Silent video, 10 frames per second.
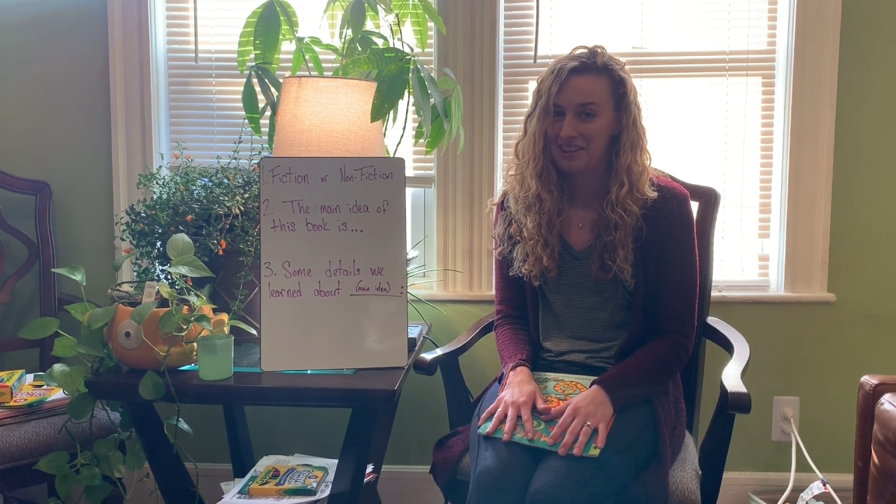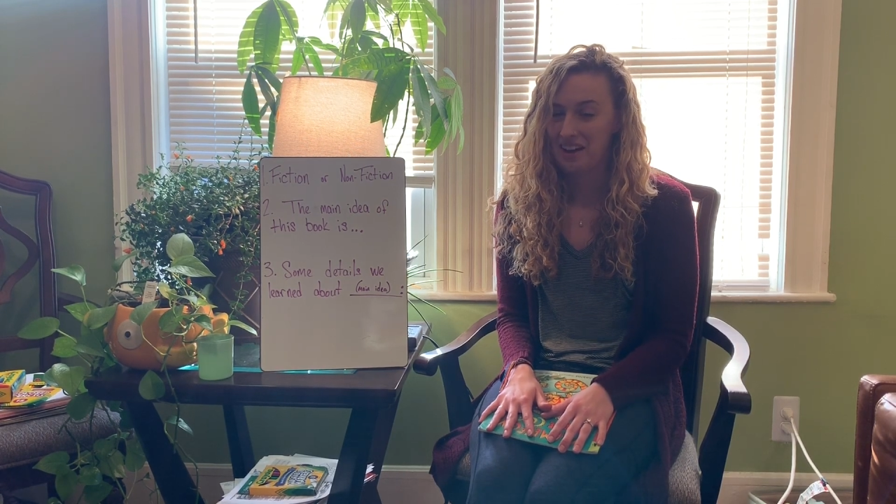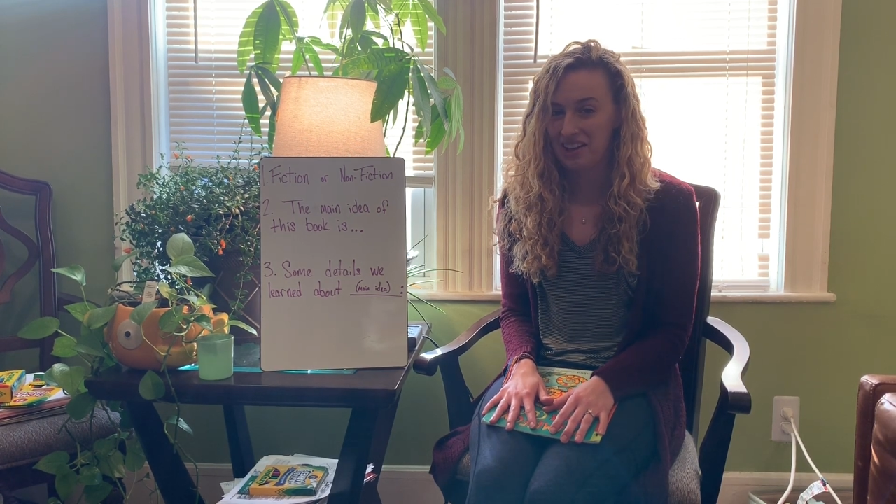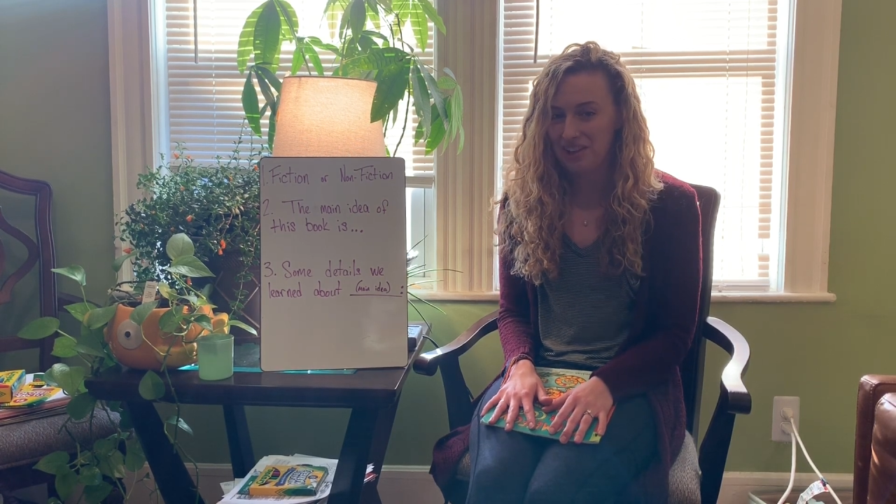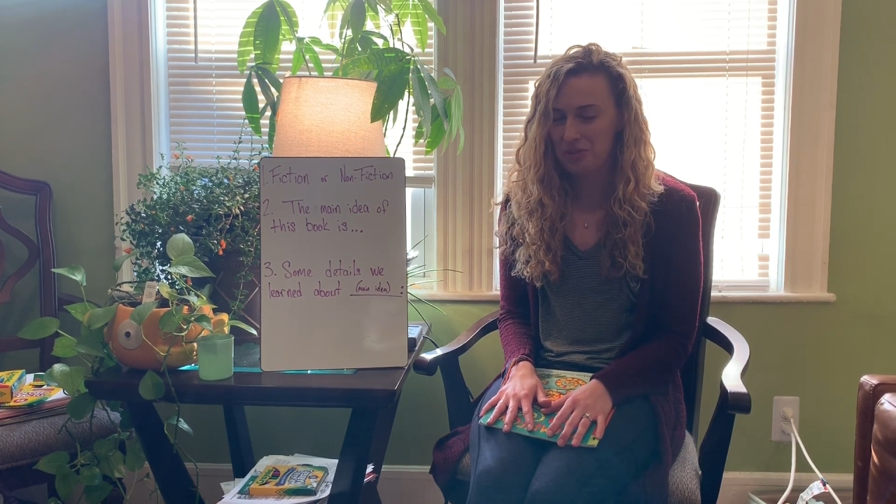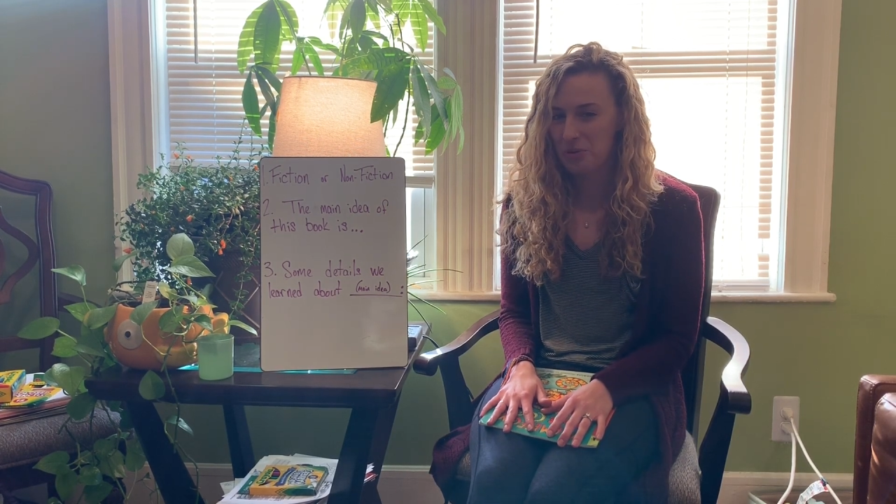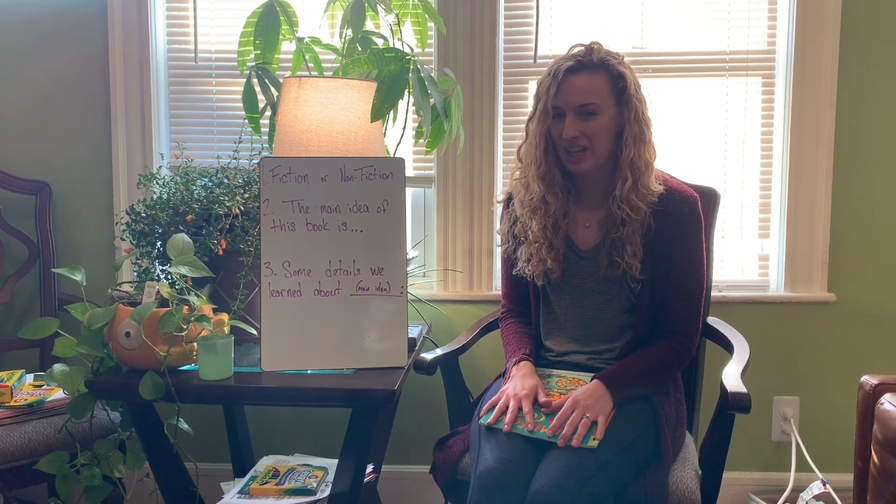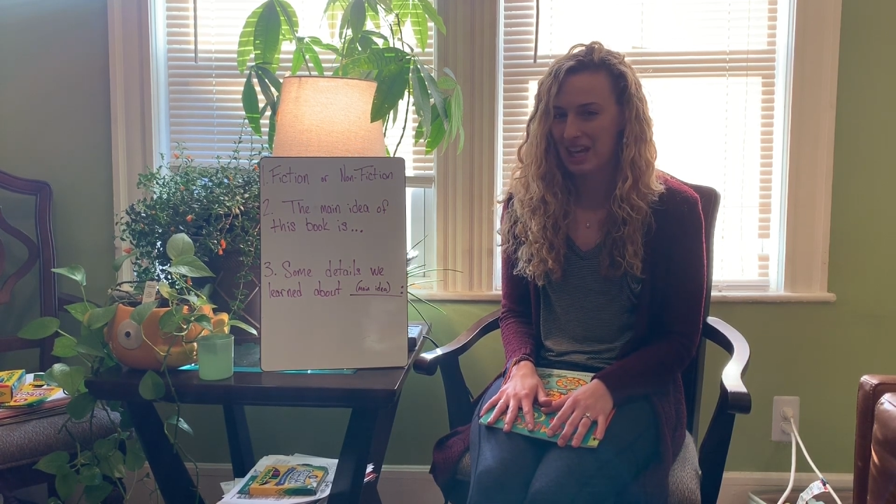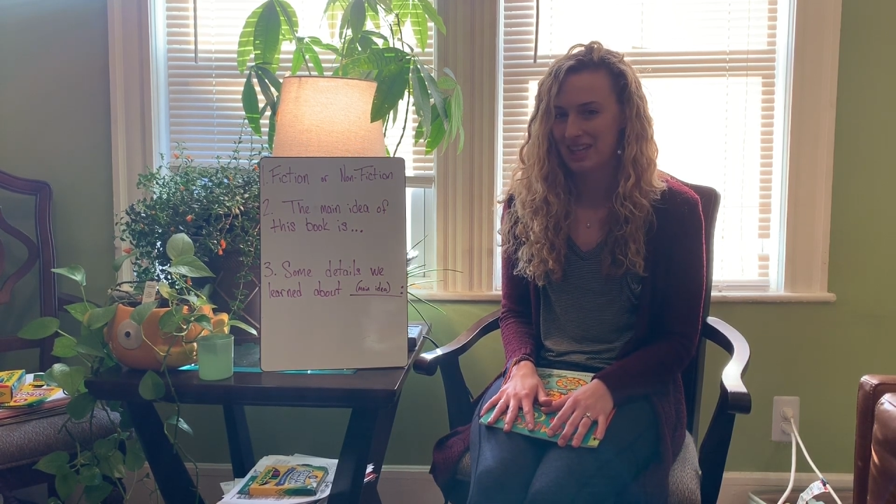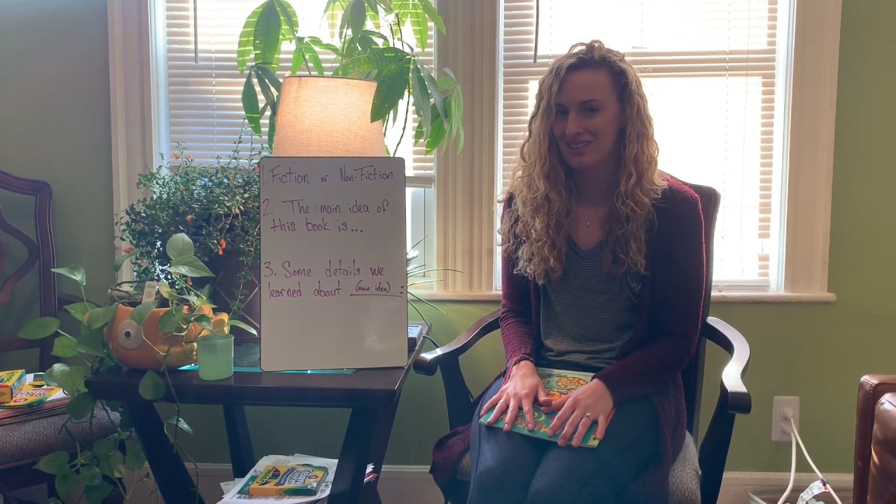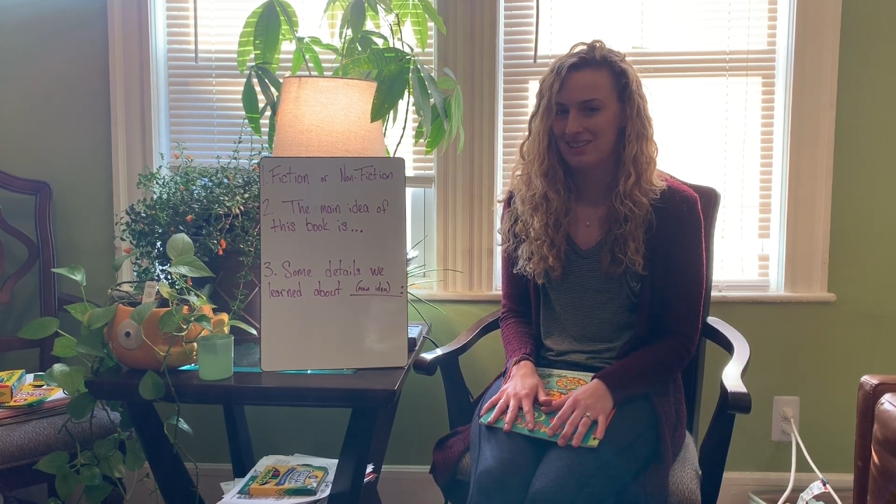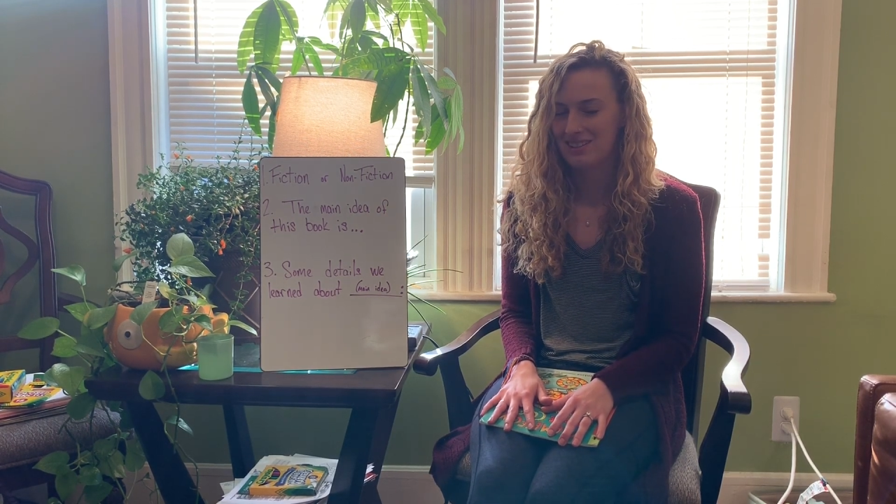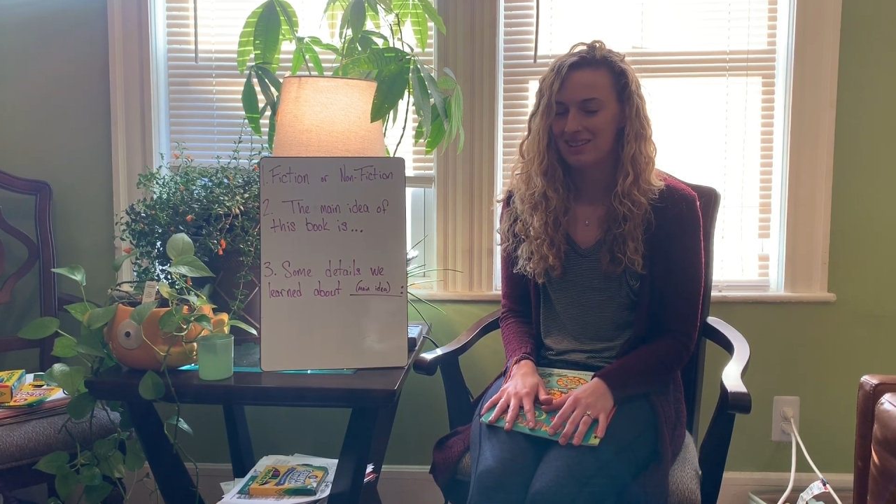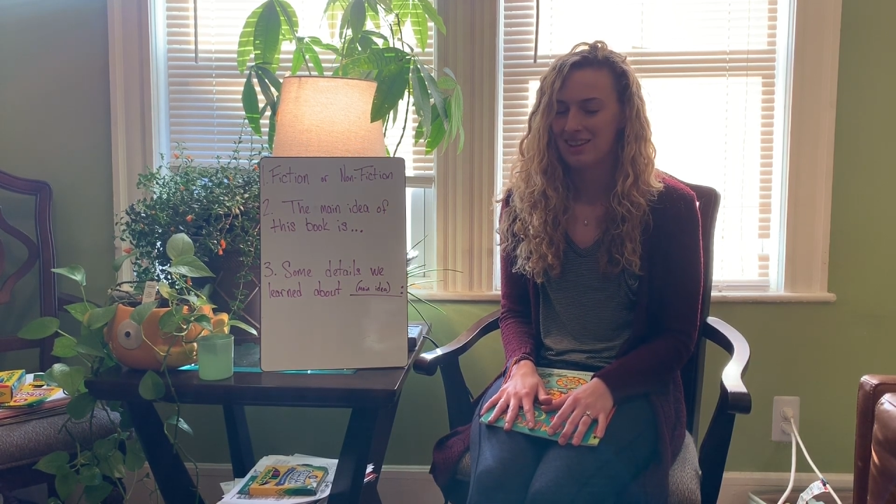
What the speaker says: I'll give you a hint.